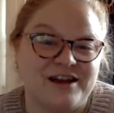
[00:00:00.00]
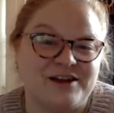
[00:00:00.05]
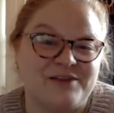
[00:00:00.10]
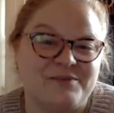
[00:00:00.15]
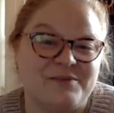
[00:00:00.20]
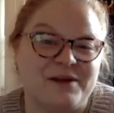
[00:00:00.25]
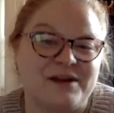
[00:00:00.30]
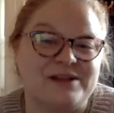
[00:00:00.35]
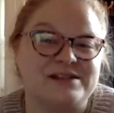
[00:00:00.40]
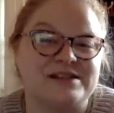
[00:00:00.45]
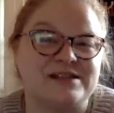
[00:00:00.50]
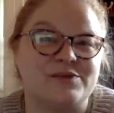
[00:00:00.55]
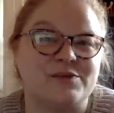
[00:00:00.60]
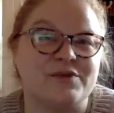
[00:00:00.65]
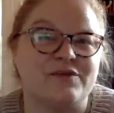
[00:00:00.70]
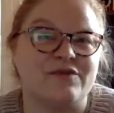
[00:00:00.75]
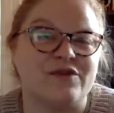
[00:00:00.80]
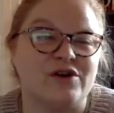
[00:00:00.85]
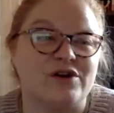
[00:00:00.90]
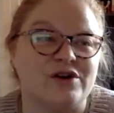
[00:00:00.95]
but it's in
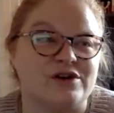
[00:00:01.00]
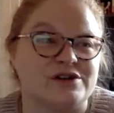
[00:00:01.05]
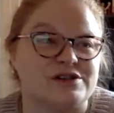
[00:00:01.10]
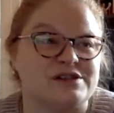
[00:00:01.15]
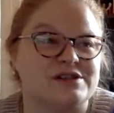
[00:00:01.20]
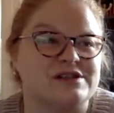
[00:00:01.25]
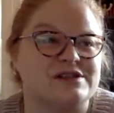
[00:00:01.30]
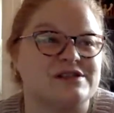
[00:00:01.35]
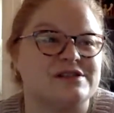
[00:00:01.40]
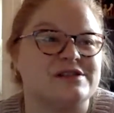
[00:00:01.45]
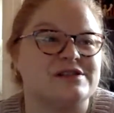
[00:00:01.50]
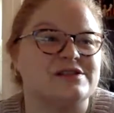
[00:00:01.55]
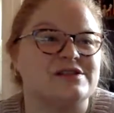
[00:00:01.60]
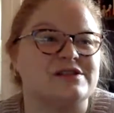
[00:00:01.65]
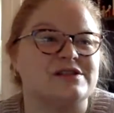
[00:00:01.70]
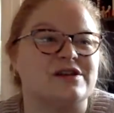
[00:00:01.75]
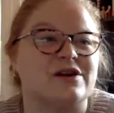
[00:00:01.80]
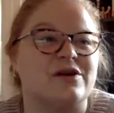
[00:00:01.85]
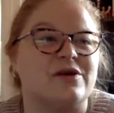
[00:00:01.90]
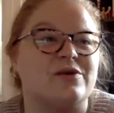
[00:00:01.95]
reverse.
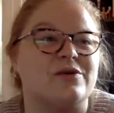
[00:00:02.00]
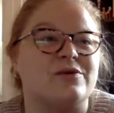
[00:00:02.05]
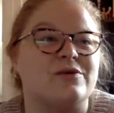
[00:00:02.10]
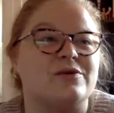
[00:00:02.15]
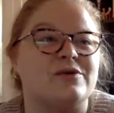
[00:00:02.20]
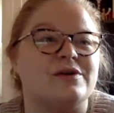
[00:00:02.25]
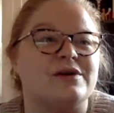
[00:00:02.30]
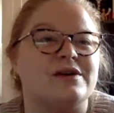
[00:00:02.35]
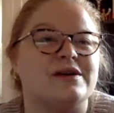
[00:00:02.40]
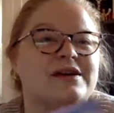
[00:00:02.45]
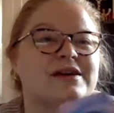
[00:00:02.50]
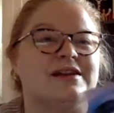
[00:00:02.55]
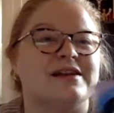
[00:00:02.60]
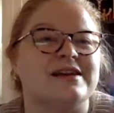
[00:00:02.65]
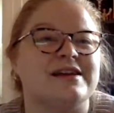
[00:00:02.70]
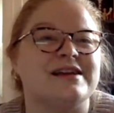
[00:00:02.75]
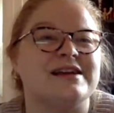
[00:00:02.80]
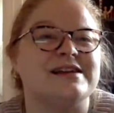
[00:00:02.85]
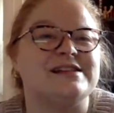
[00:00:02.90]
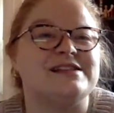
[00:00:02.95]
so
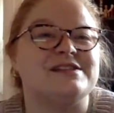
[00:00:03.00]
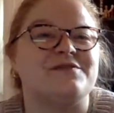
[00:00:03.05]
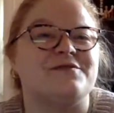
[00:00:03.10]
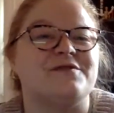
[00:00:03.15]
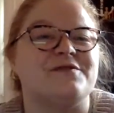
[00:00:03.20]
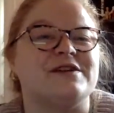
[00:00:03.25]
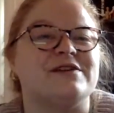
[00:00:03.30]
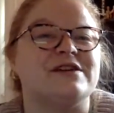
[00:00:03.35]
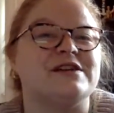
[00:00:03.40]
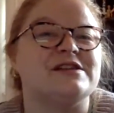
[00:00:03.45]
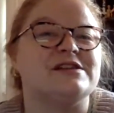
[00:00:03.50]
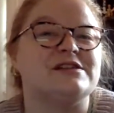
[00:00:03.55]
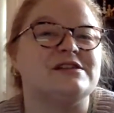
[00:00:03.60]
it's feeling